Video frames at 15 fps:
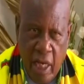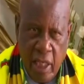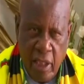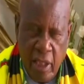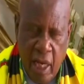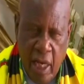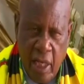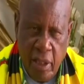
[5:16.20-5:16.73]

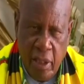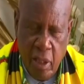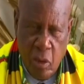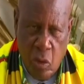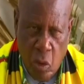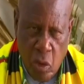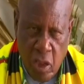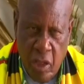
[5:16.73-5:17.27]
I
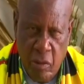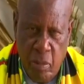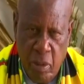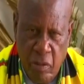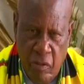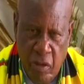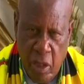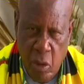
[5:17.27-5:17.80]
think those have
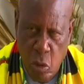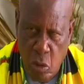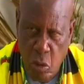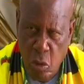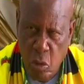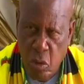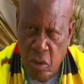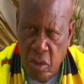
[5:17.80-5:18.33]
been very good
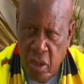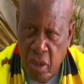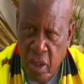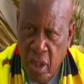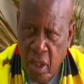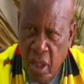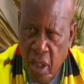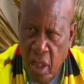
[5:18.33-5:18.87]
news
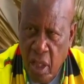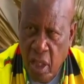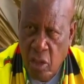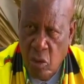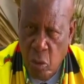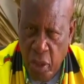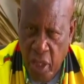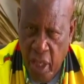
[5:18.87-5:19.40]

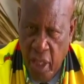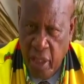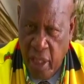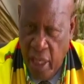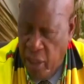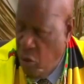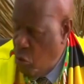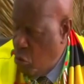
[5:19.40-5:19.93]
as we
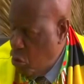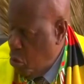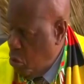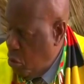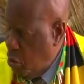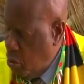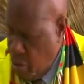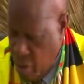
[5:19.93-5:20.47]
enter
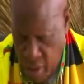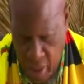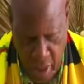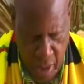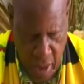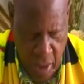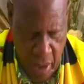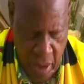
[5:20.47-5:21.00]
into
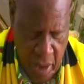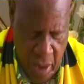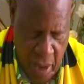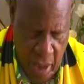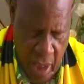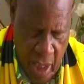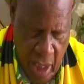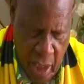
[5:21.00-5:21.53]

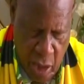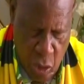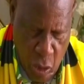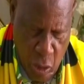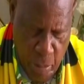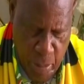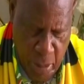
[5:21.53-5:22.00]
the electoral